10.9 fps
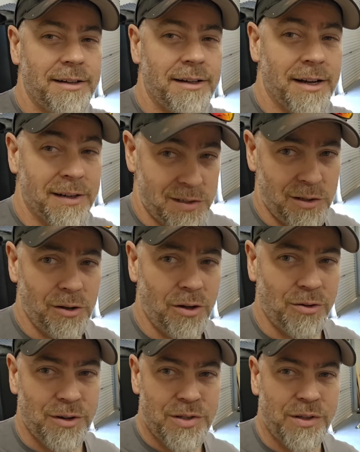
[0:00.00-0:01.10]
and it's a lot
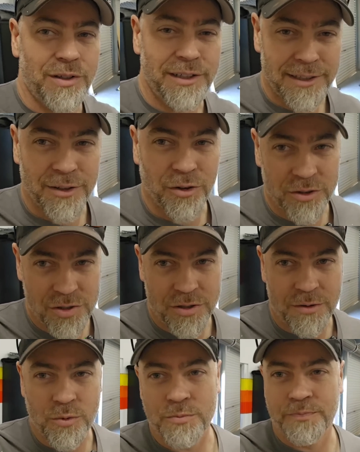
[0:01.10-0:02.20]
nicer than he let on,
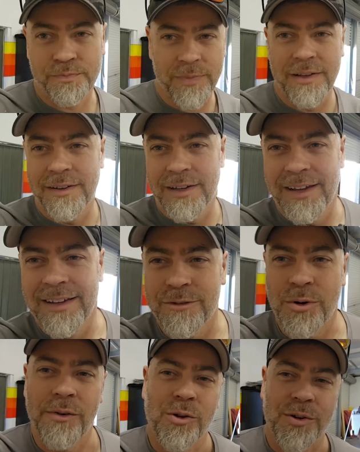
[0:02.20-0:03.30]
so
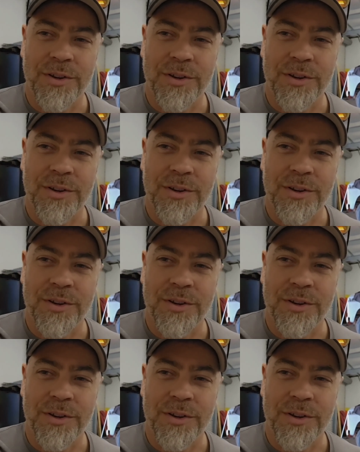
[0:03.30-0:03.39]
we'll have a look at